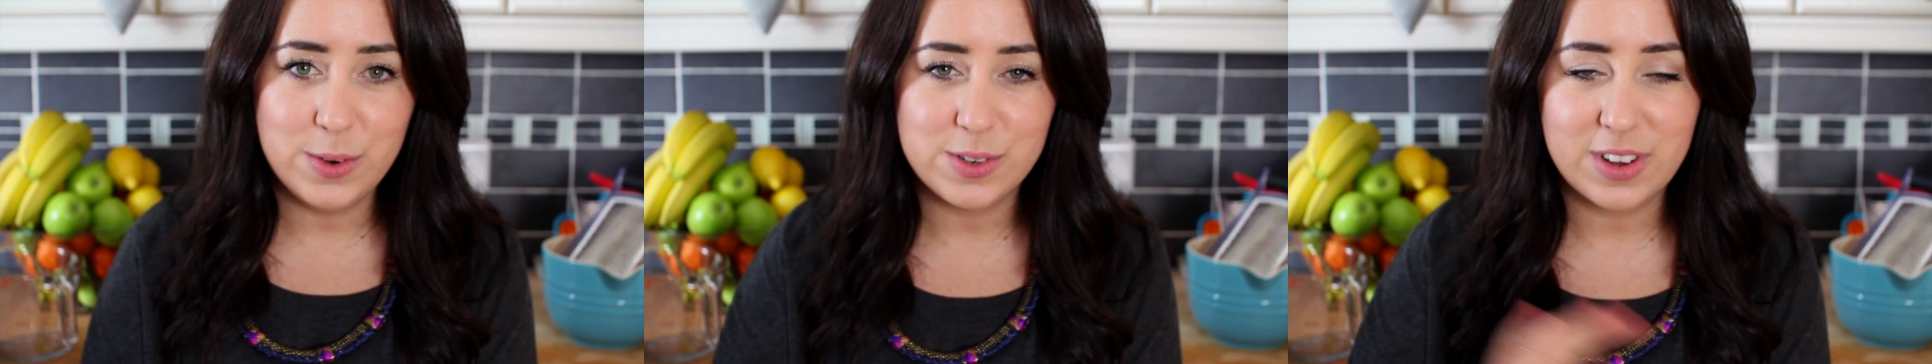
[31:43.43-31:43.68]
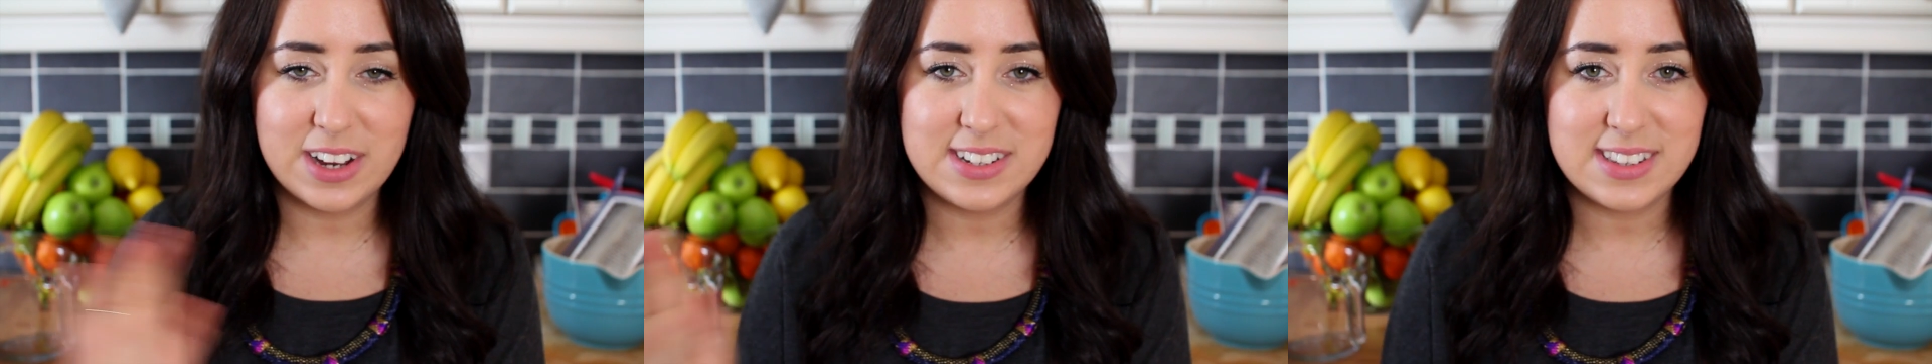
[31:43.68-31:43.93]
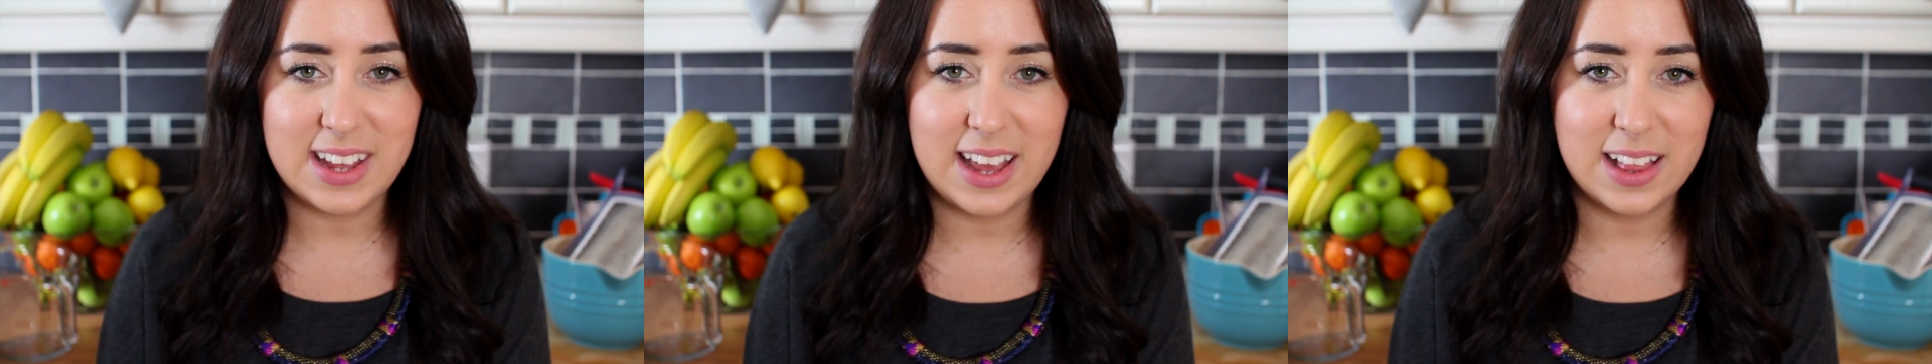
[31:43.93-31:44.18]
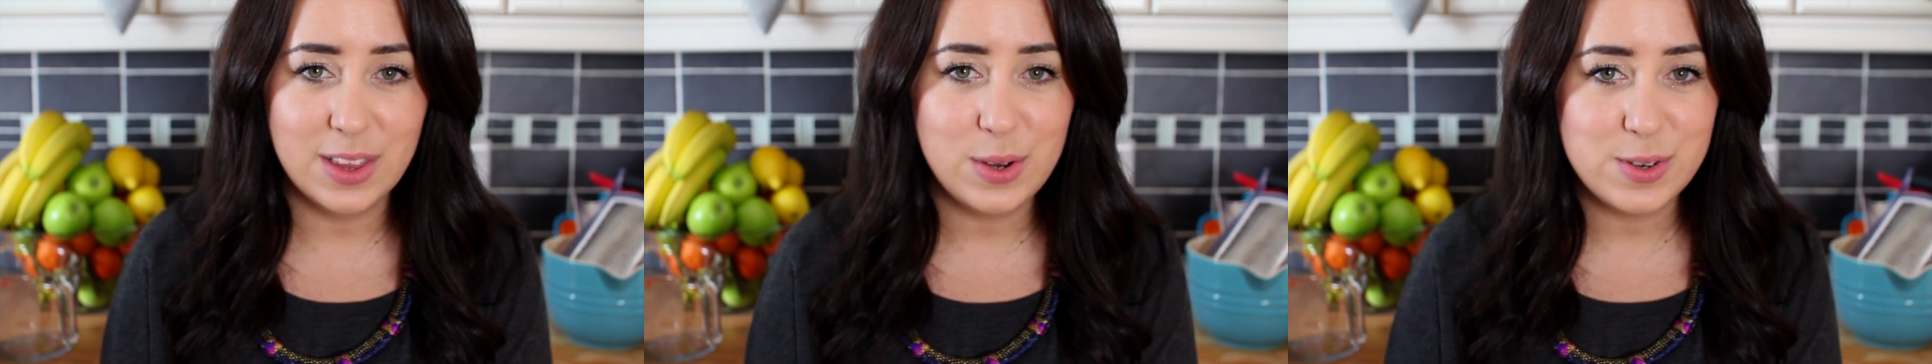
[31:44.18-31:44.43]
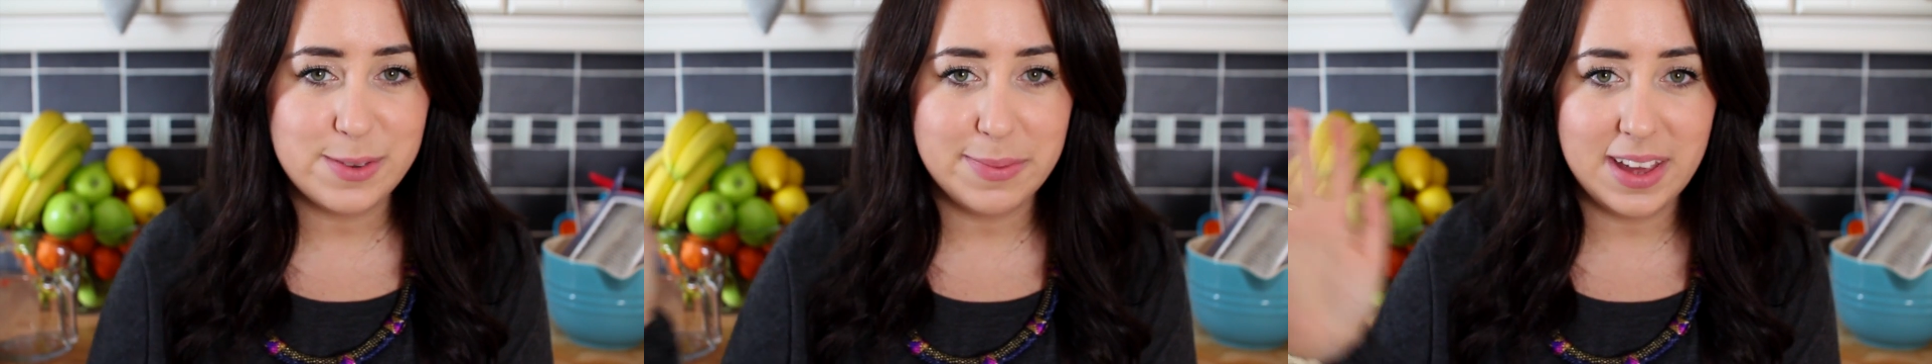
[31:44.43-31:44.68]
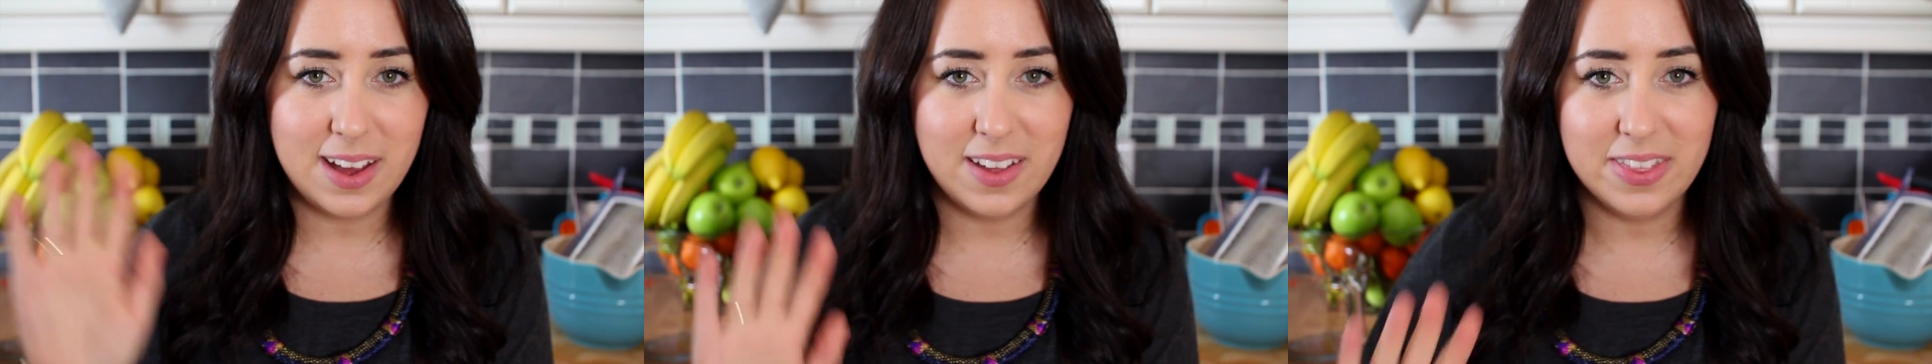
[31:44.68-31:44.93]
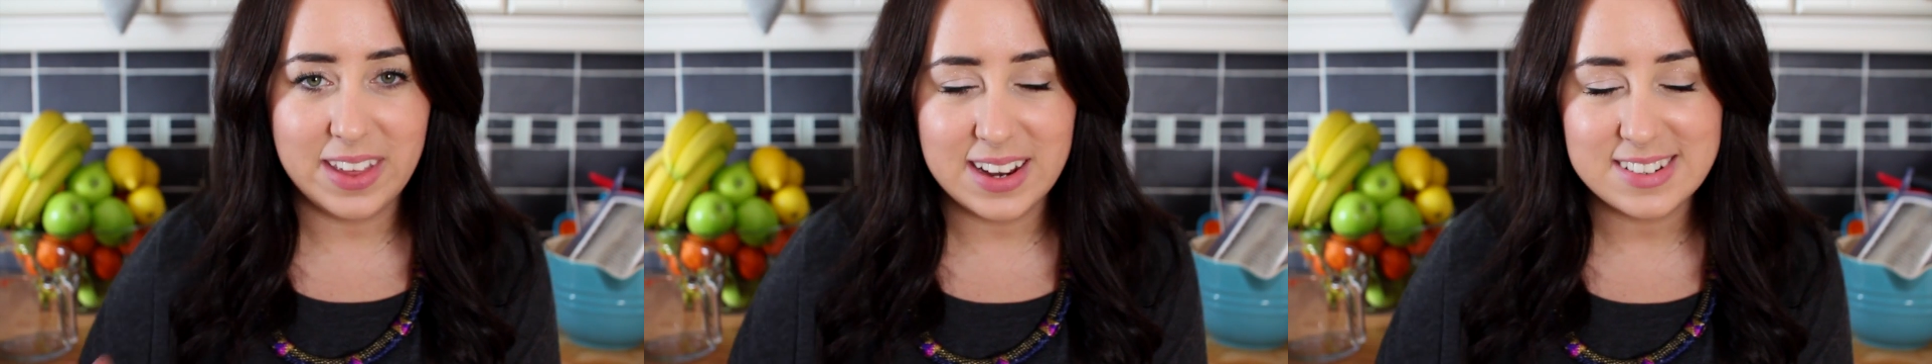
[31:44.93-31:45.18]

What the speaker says: Don't forget to say hello to me on the